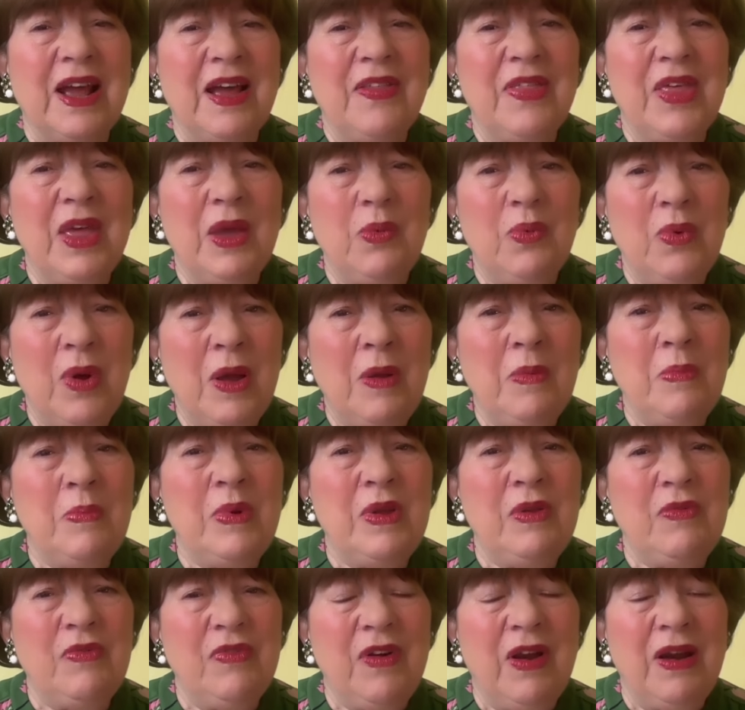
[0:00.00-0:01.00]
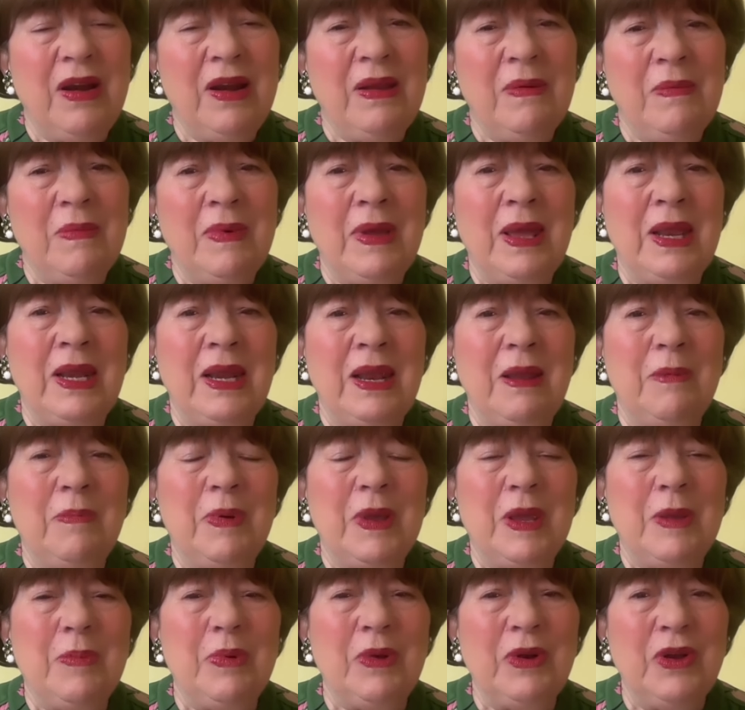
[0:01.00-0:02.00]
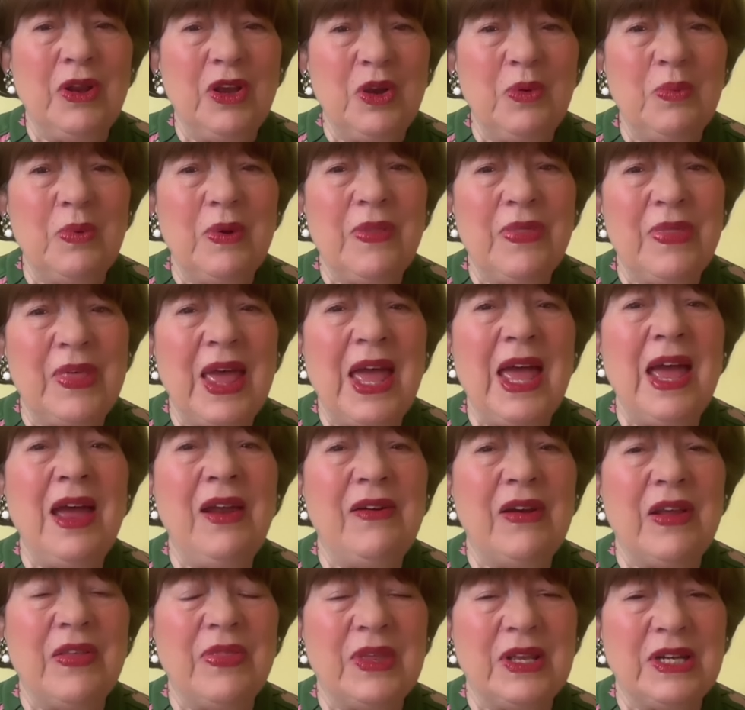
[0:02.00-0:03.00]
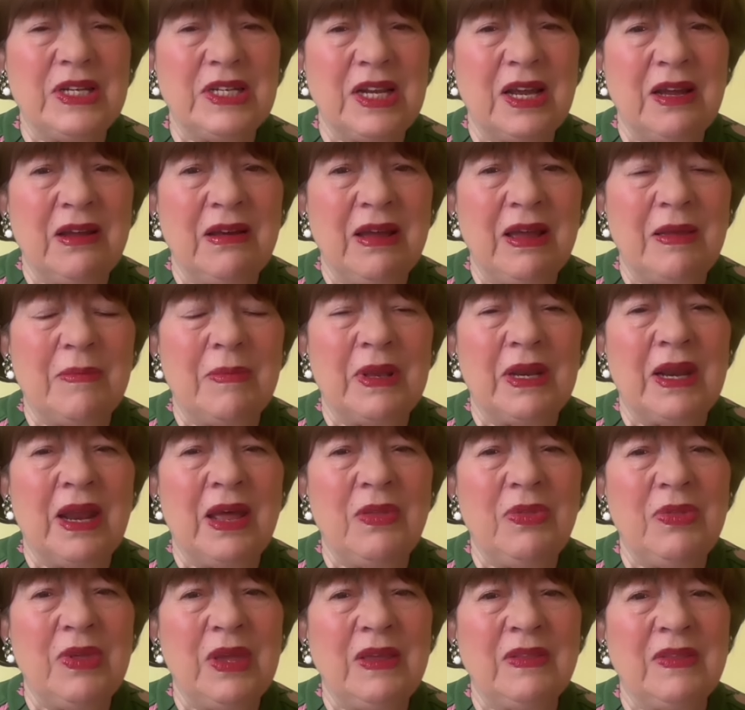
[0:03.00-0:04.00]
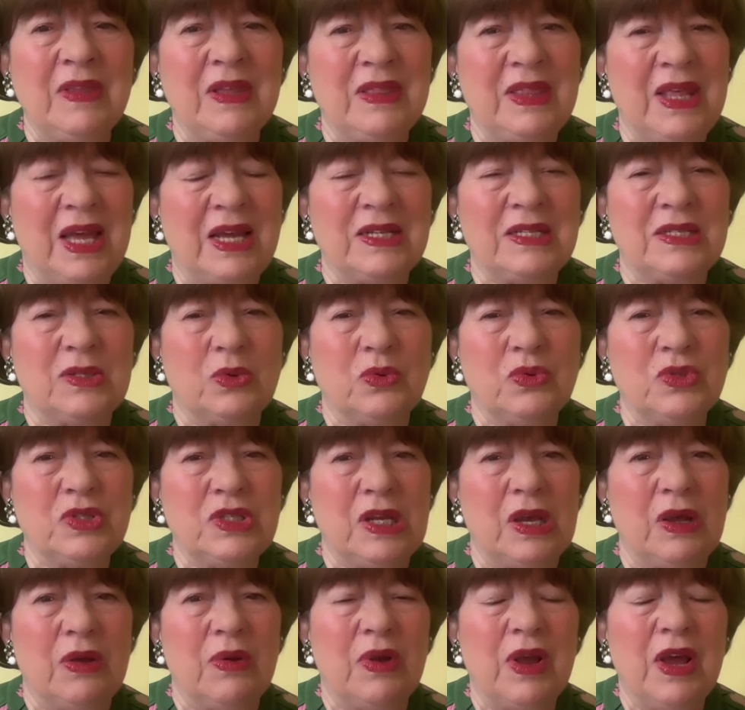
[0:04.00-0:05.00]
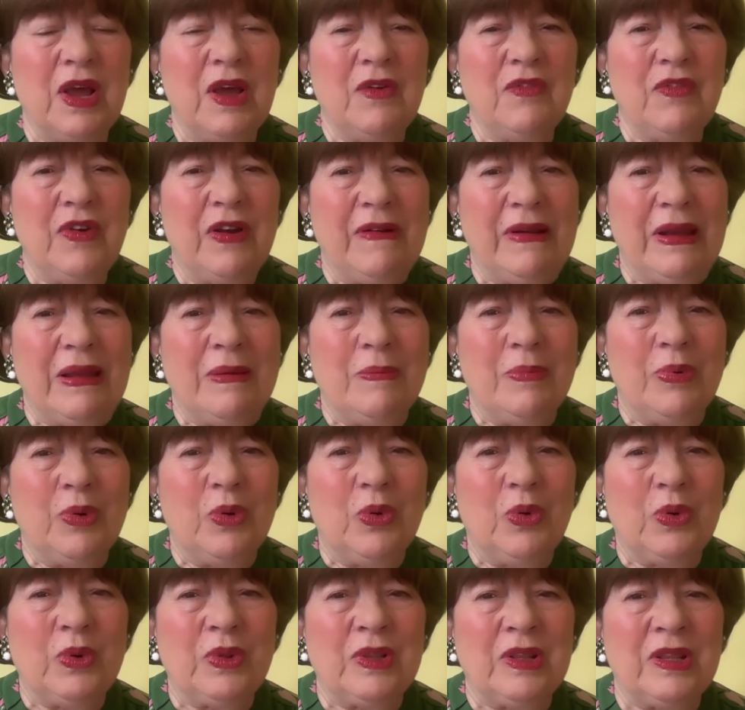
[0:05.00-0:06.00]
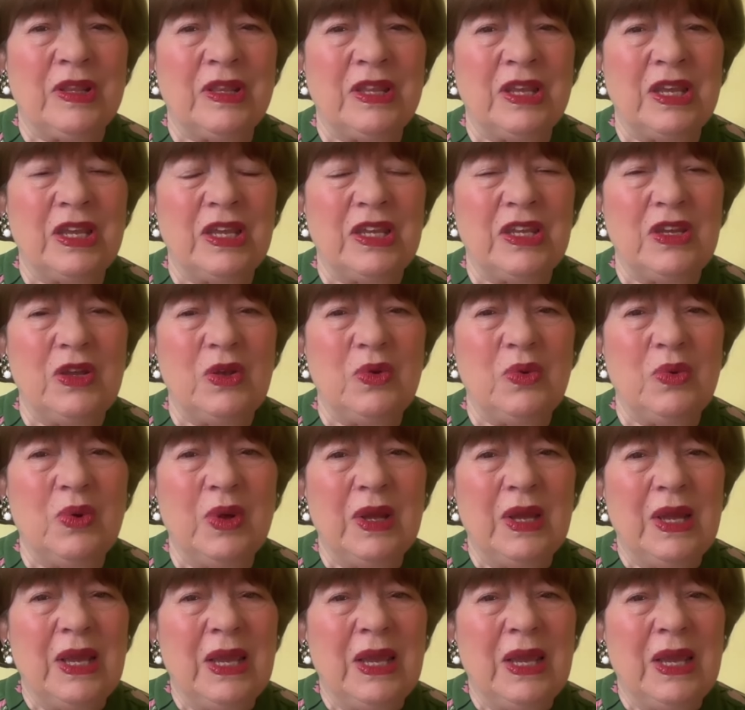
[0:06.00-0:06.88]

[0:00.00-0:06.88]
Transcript: There won't be very many people who were there at the time, and I think that that's also very important, that you,